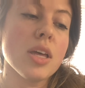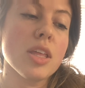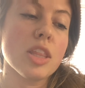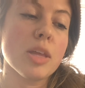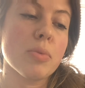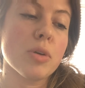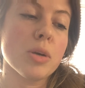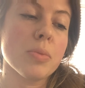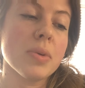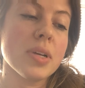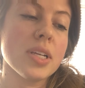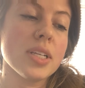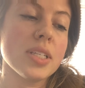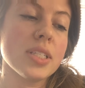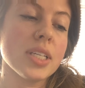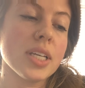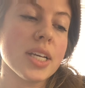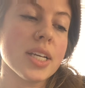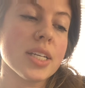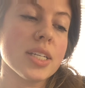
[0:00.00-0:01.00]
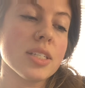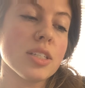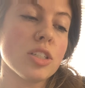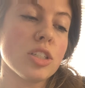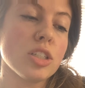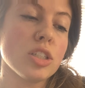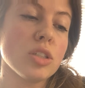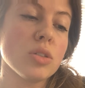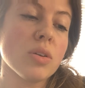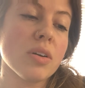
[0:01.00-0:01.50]
The purpose is
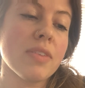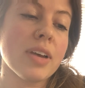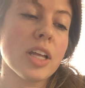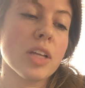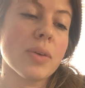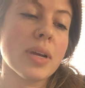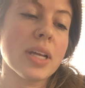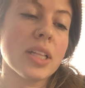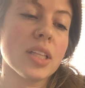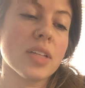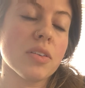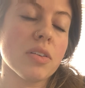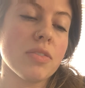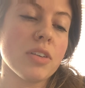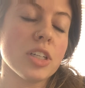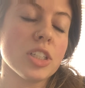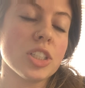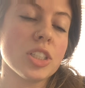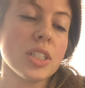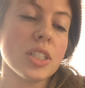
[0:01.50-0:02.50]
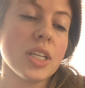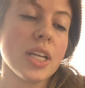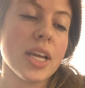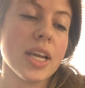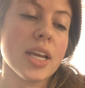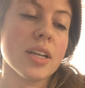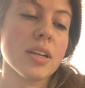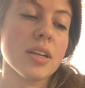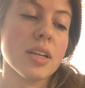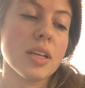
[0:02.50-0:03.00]
to evaluate liver function
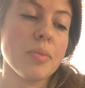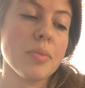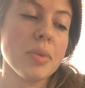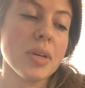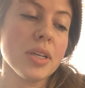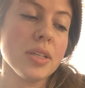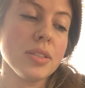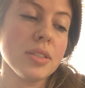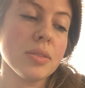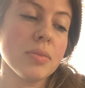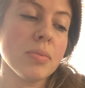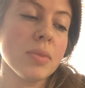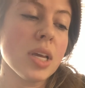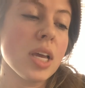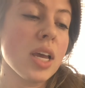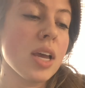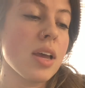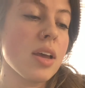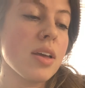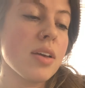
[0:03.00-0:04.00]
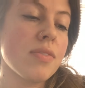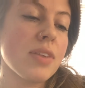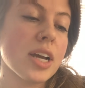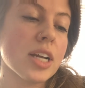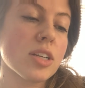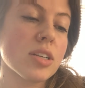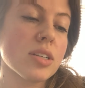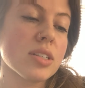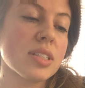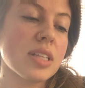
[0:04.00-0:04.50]
and anemias.
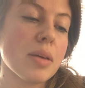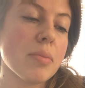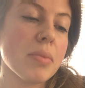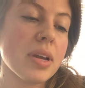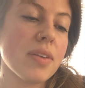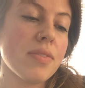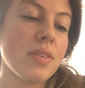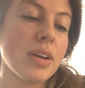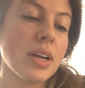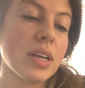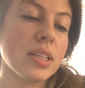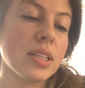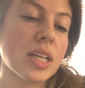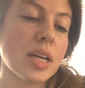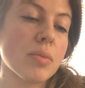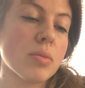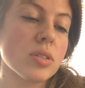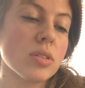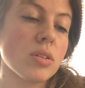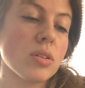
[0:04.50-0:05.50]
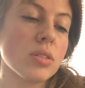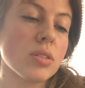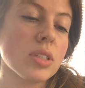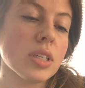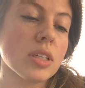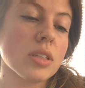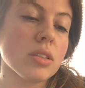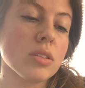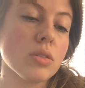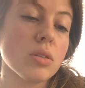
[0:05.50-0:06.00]
Factors that may affect lab results
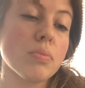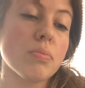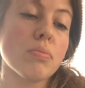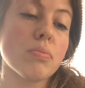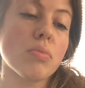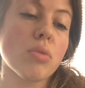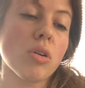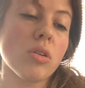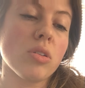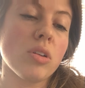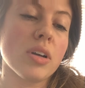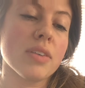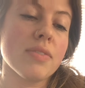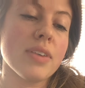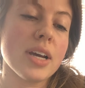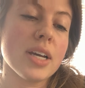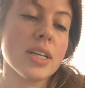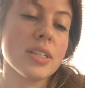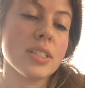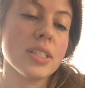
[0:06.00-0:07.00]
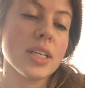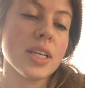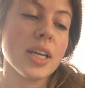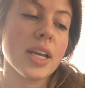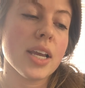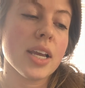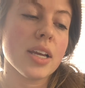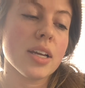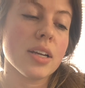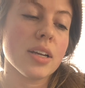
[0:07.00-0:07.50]
include prolonged
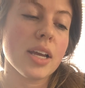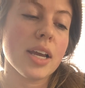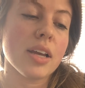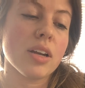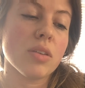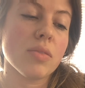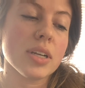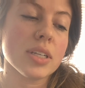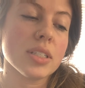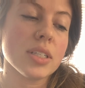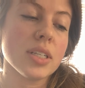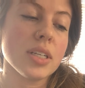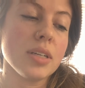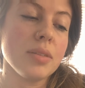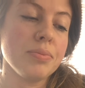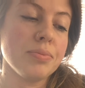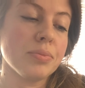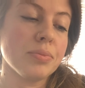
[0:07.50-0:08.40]
fasting and anorexia.